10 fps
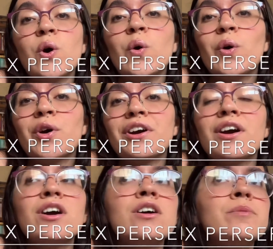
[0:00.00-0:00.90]

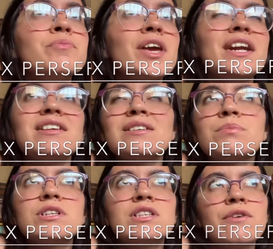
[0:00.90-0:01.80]
or Hades and
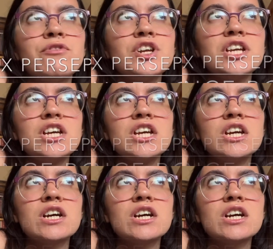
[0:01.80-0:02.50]
Persephone